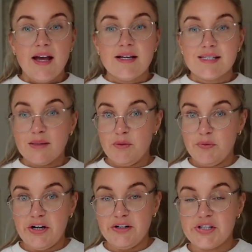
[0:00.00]
Slimming
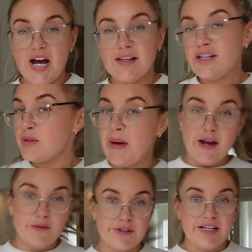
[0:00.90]
World, I lost a
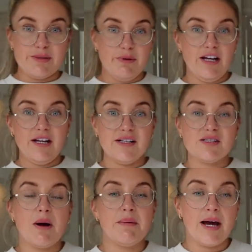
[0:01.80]
pound this week,
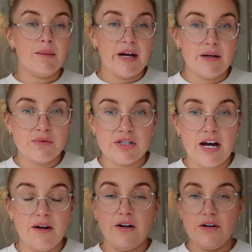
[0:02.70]
so I'm £9
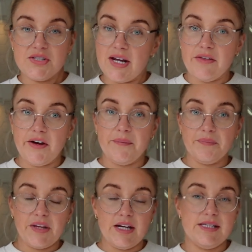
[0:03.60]
down altogether,
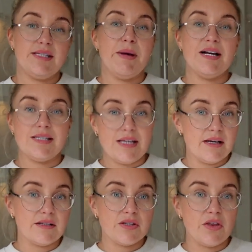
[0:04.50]
and it's my
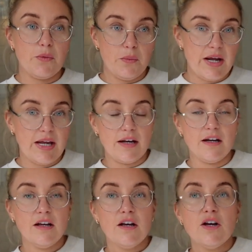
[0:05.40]
sixth
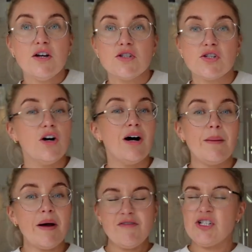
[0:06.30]
weigh-in. So
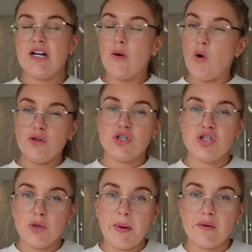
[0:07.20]
I'm averaging on £1
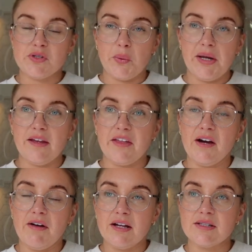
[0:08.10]
to £2 a week
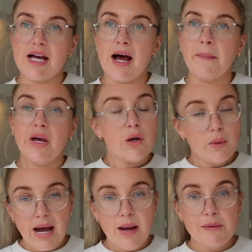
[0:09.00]
there, aren't I?
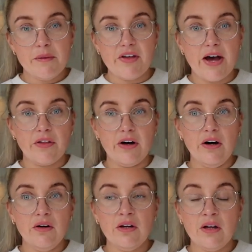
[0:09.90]
Quite happy with that
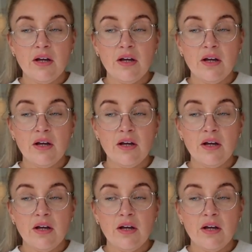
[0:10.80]
though.